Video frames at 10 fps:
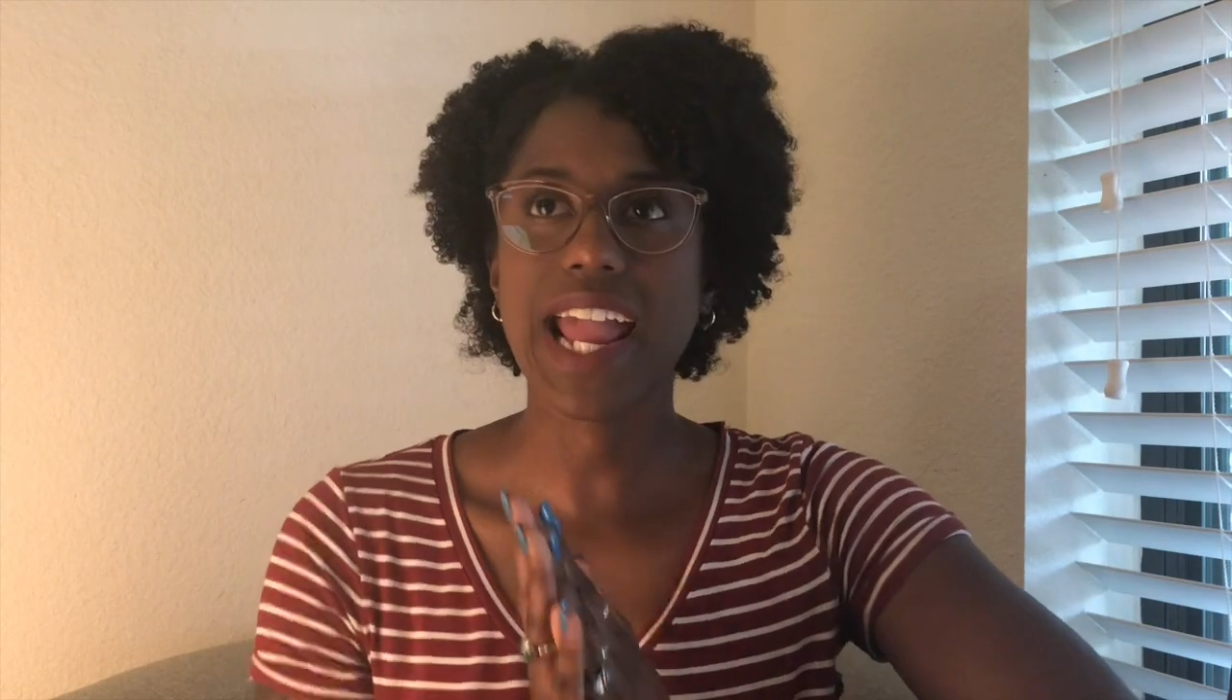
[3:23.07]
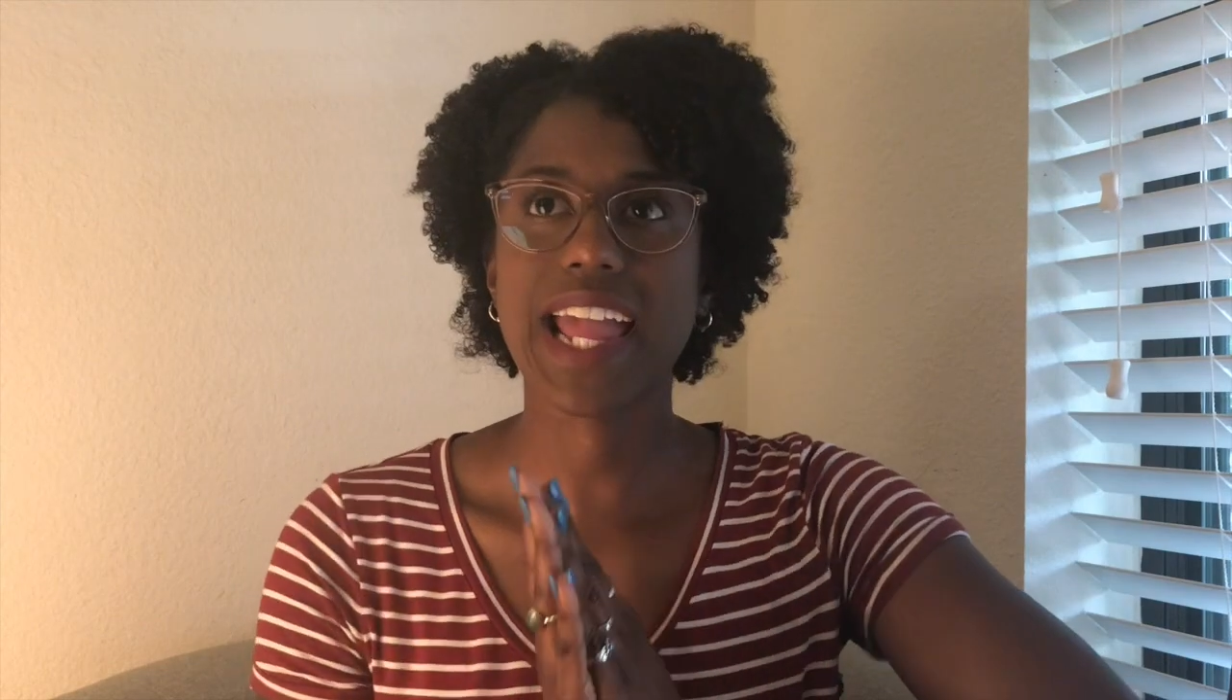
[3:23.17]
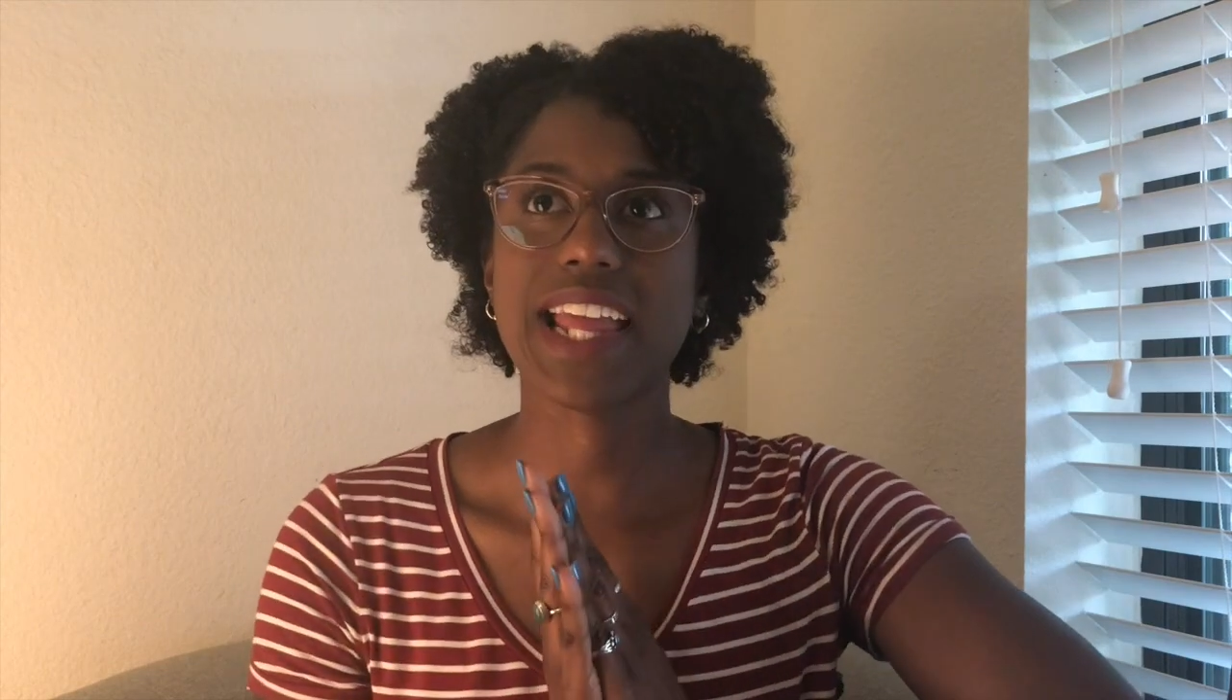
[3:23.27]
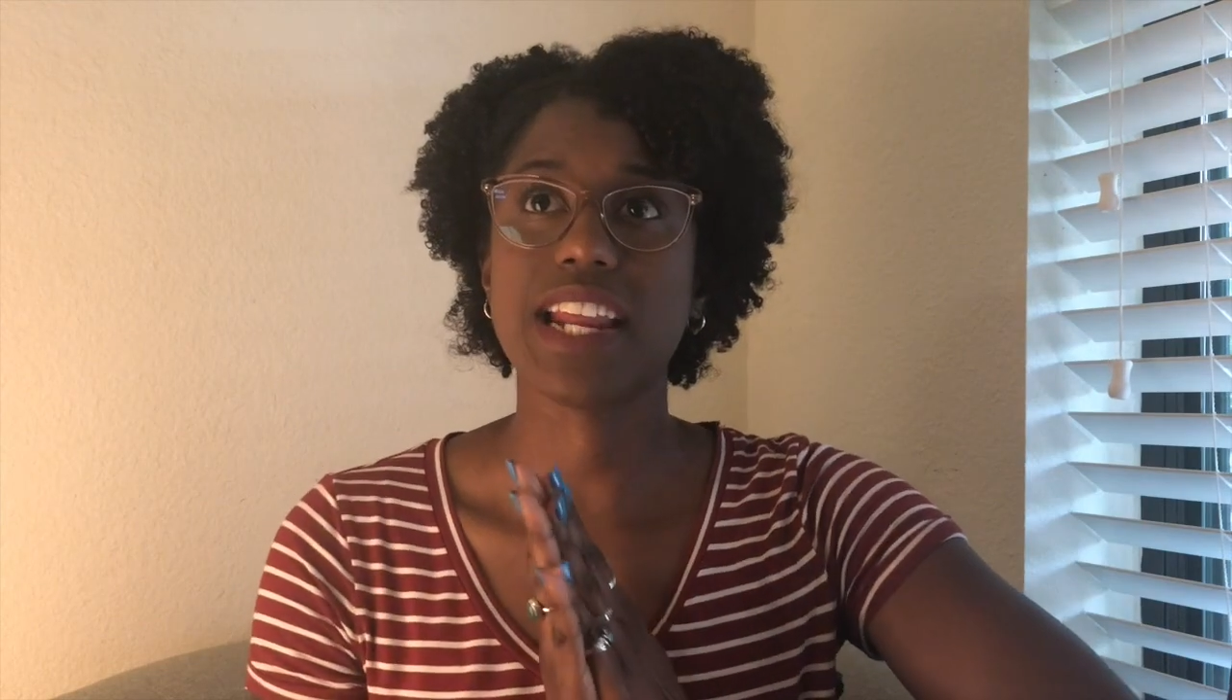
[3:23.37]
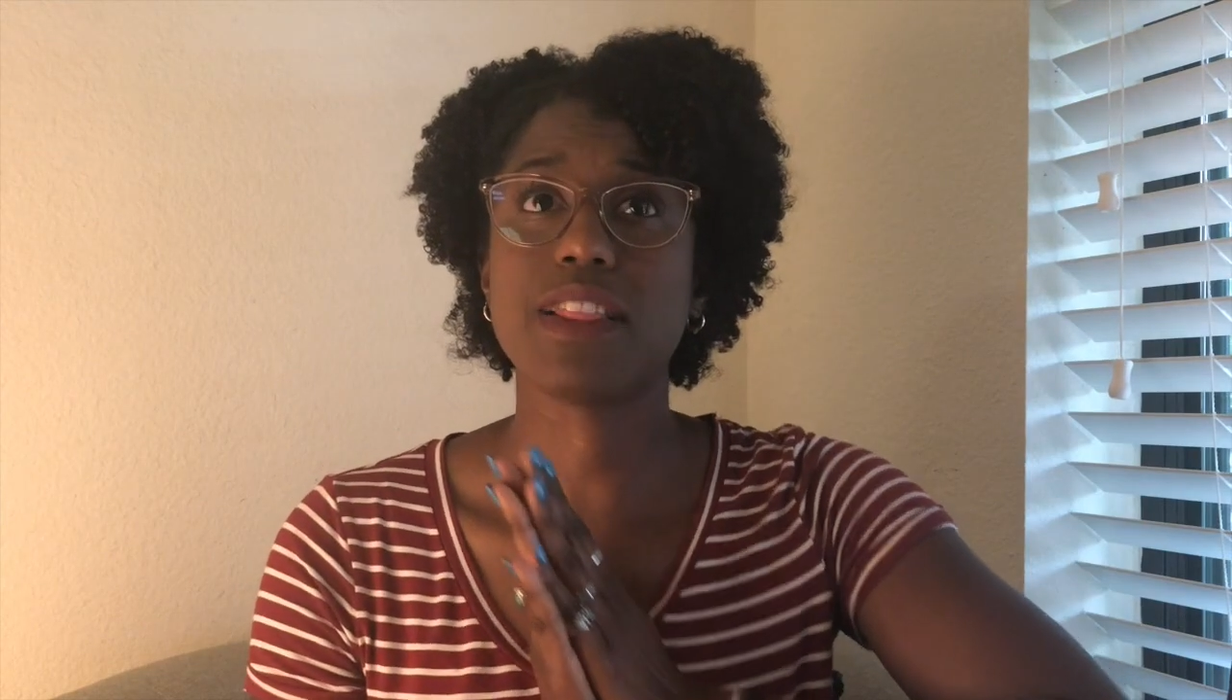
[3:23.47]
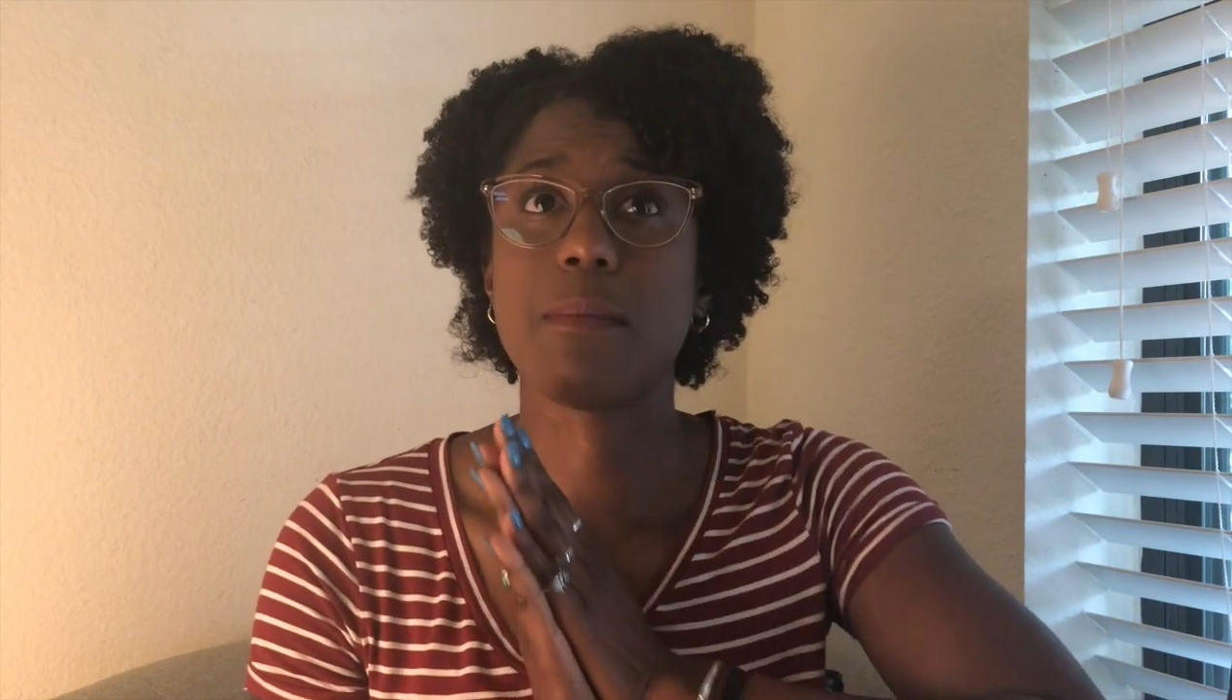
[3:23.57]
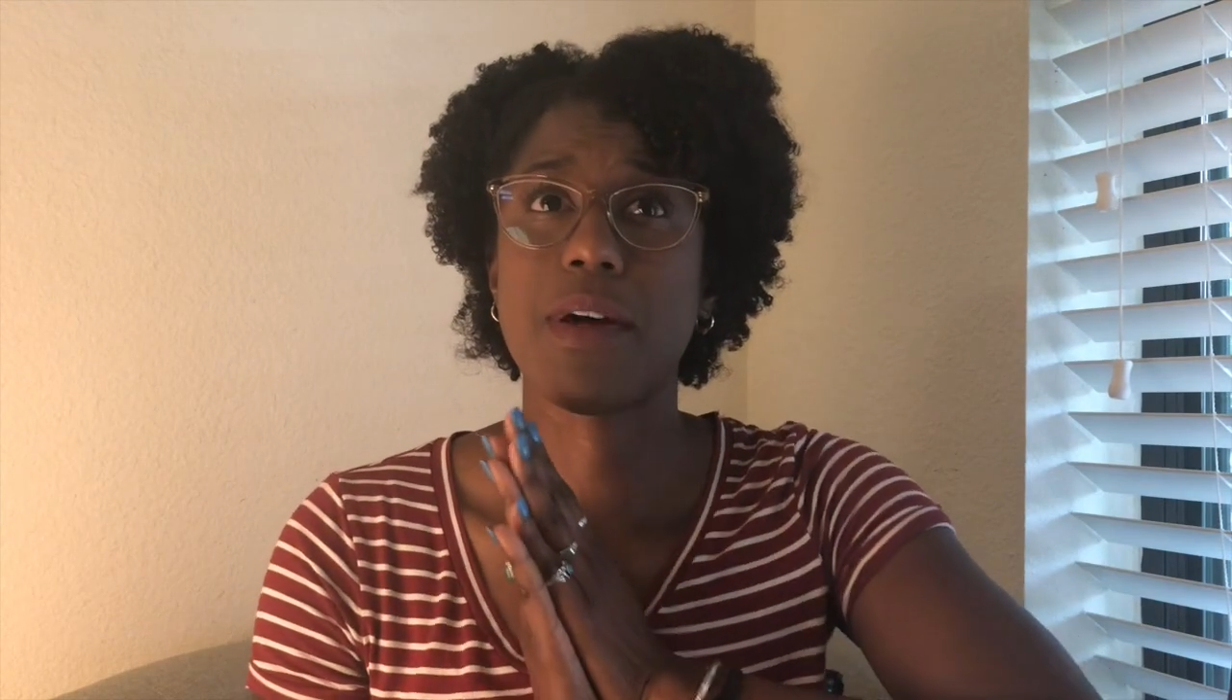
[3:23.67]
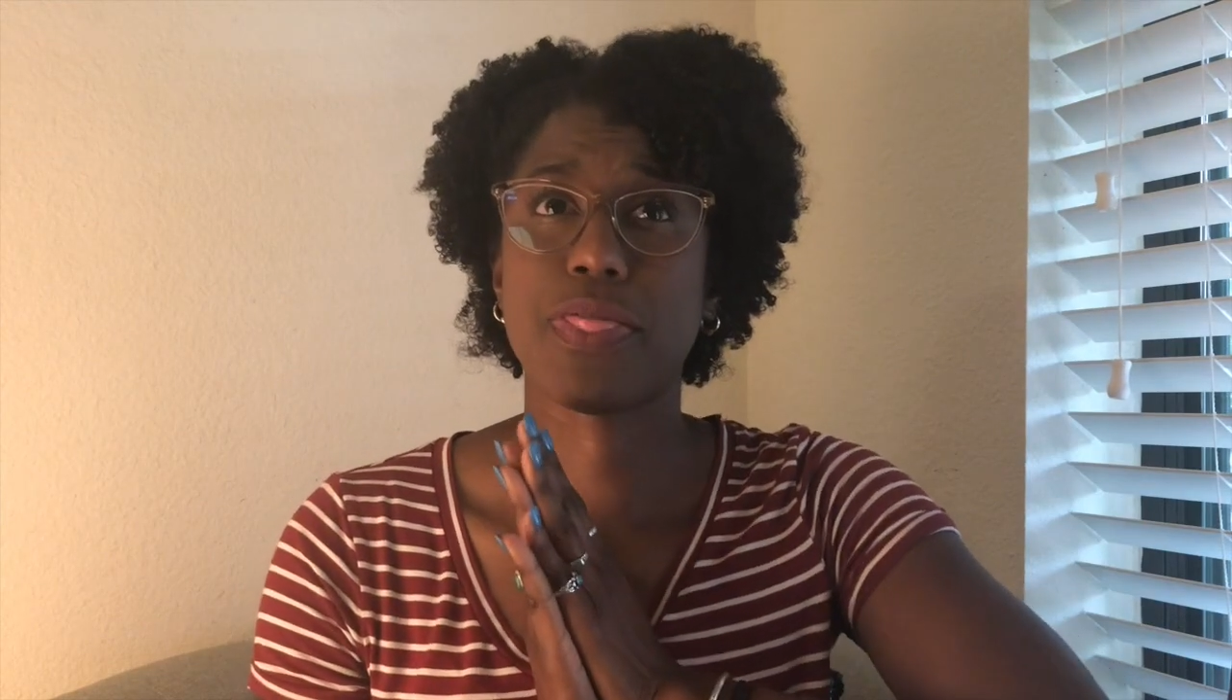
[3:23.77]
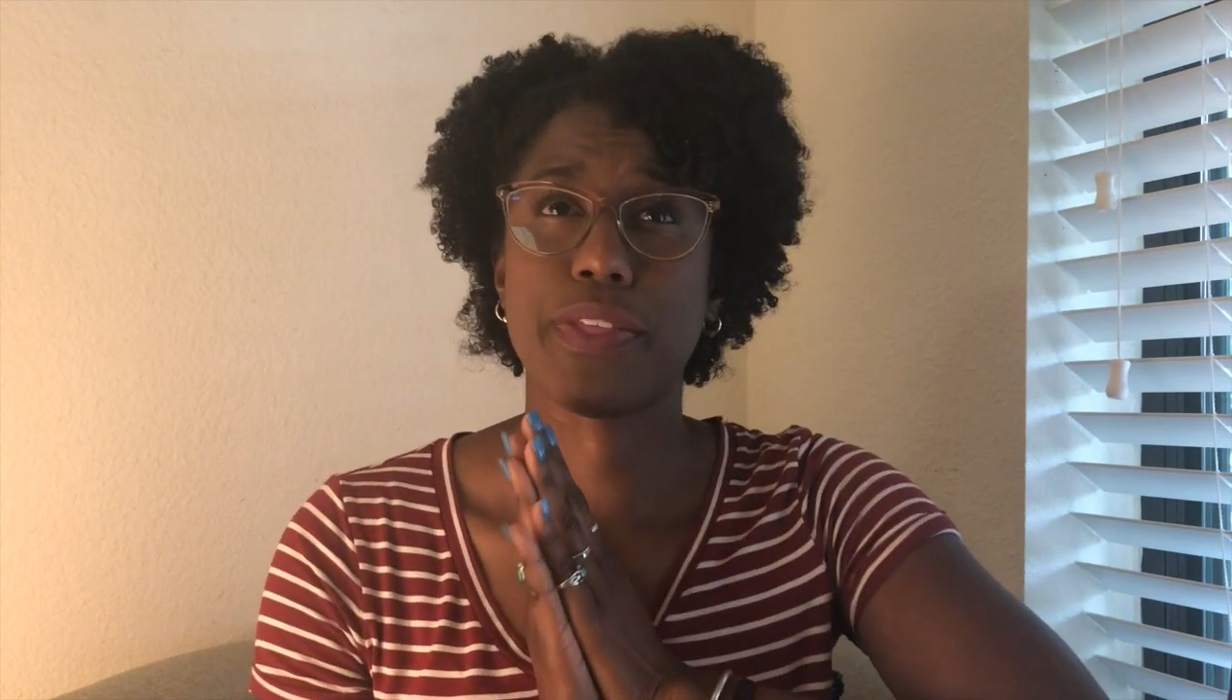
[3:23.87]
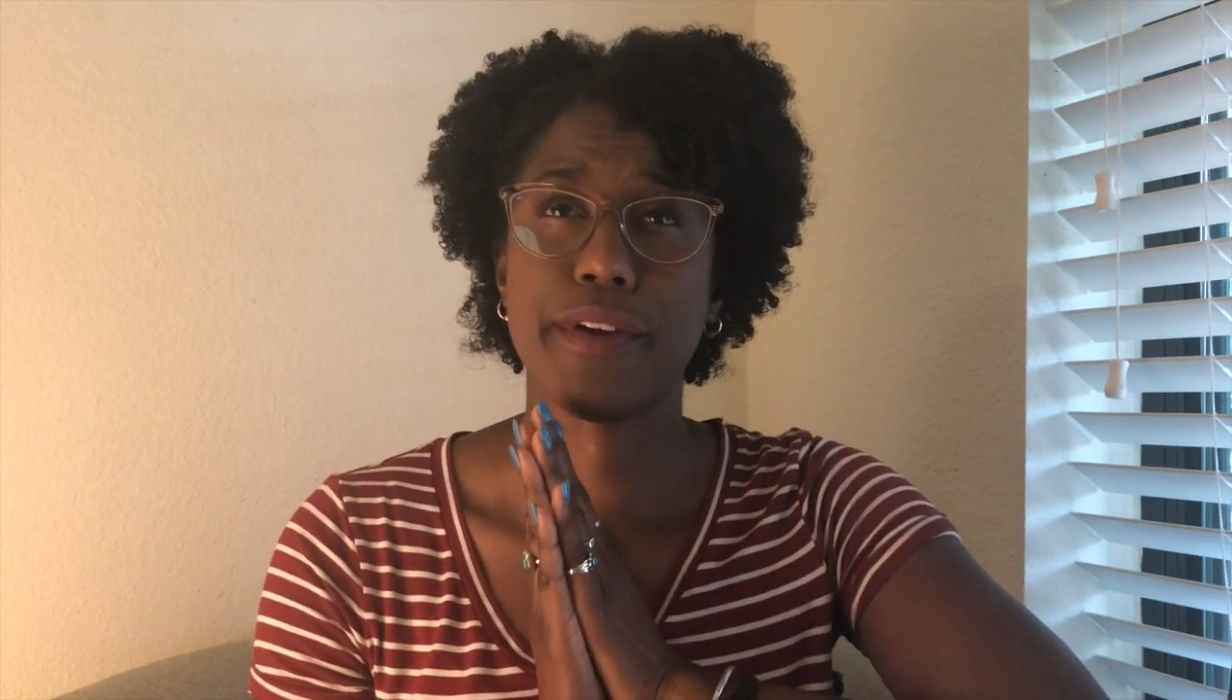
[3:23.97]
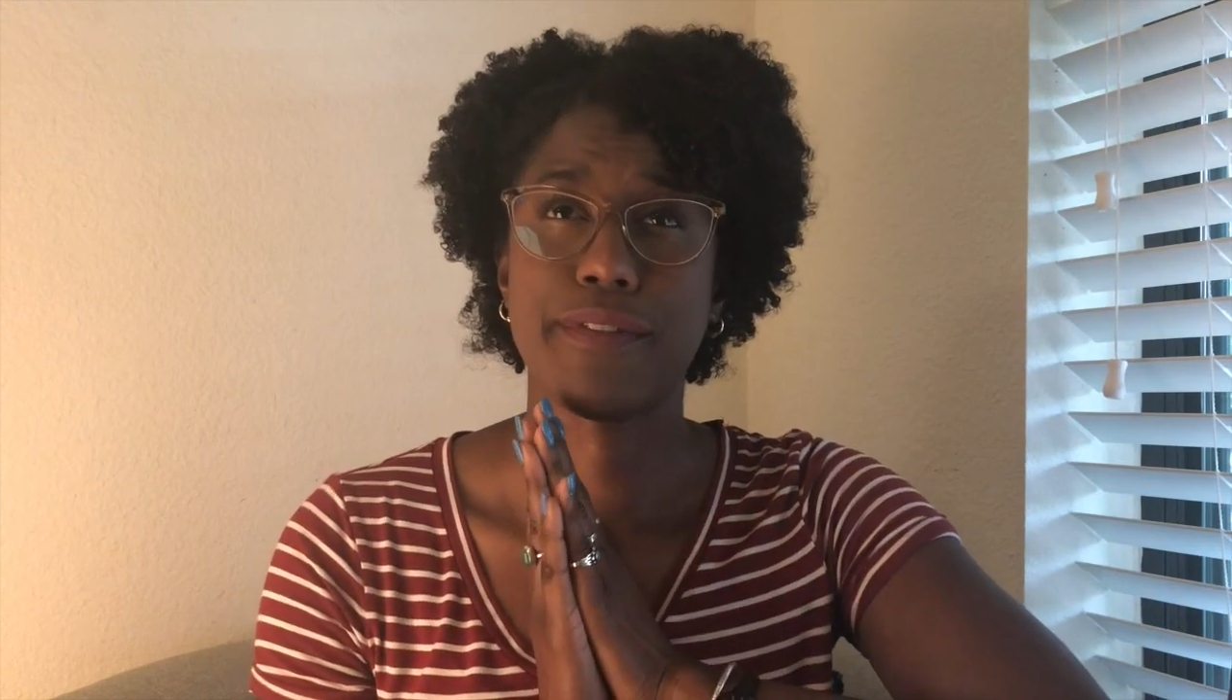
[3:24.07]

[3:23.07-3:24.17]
And in the month